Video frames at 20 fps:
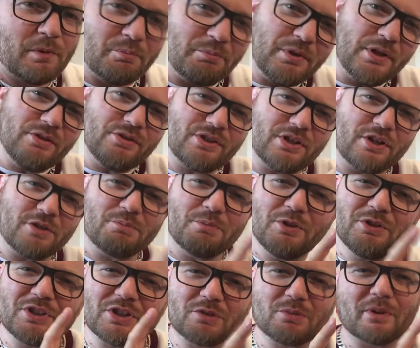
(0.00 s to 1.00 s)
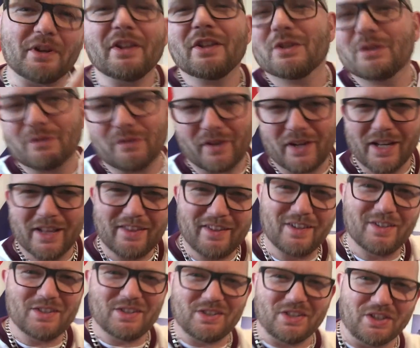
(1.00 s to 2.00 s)
But music's one of those funny
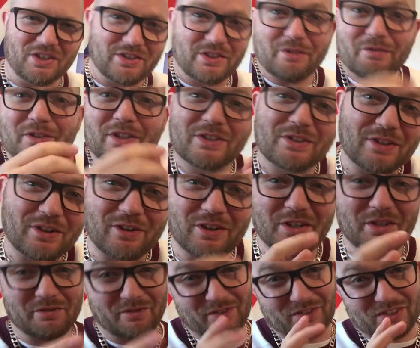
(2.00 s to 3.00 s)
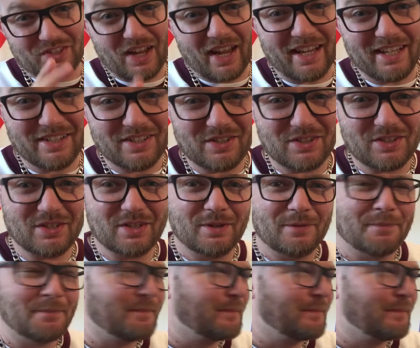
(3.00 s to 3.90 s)
things, isn't it? Because everyone has their own different taste.